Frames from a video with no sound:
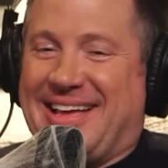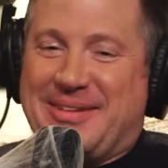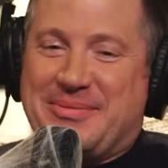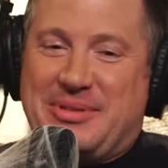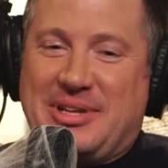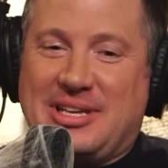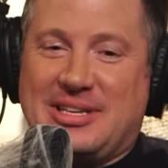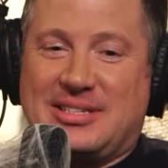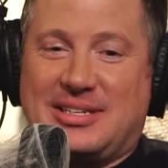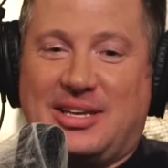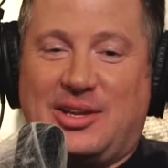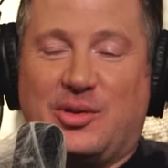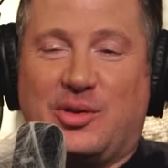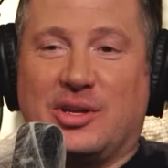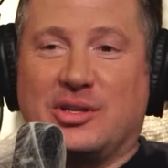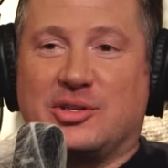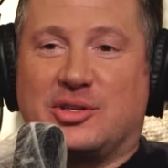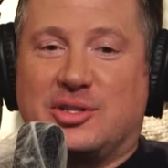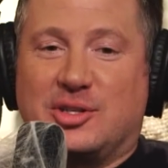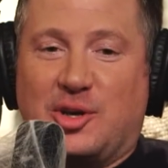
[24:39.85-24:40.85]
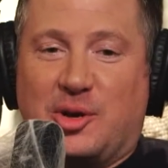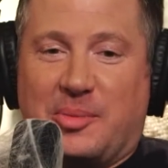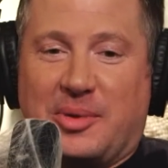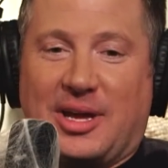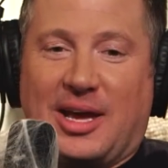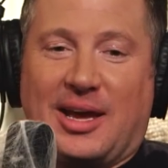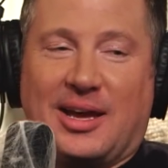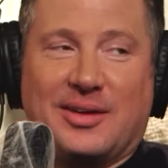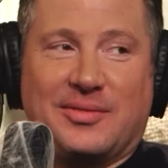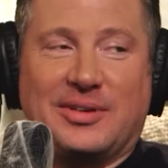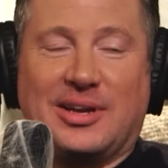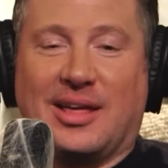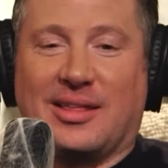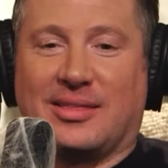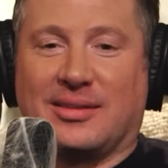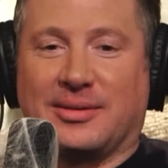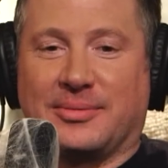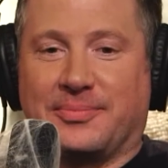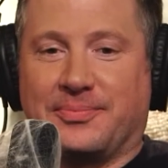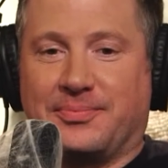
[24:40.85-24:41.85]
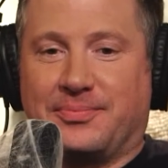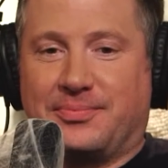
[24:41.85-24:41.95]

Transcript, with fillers: Please, you can sue me. I have nothing.